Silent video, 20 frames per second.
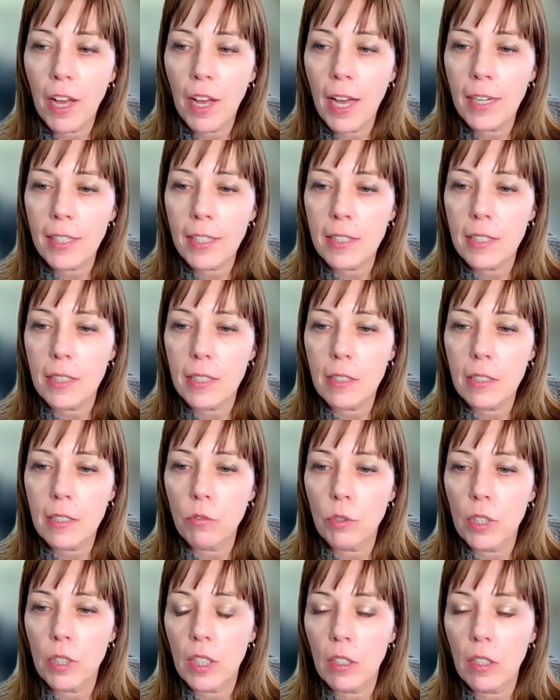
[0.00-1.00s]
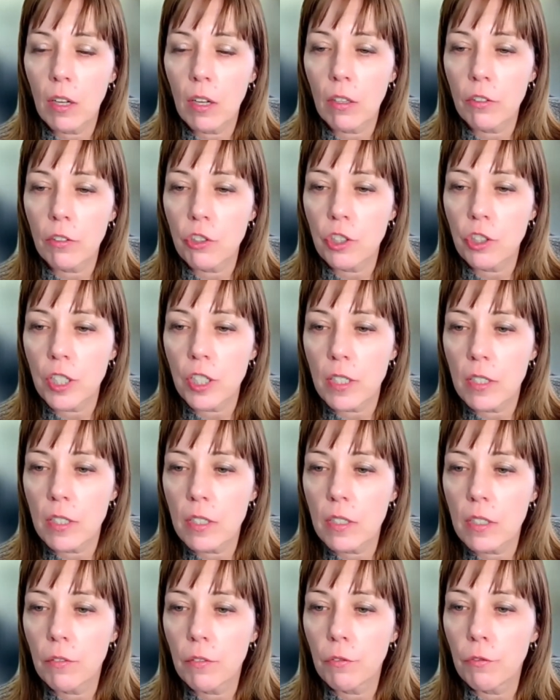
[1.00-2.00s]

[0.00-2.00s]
access to technologies?